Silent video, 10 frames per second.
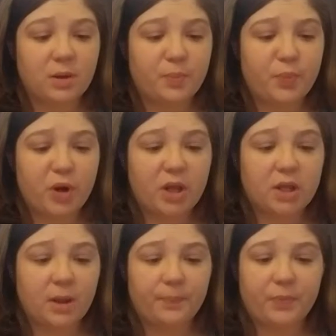It's Pretty
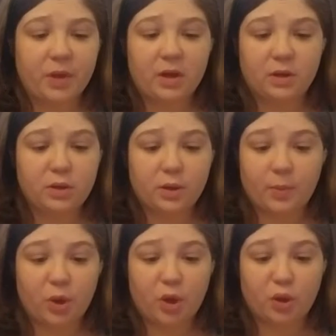Something
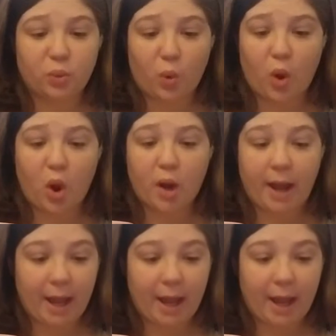Shimmer Swan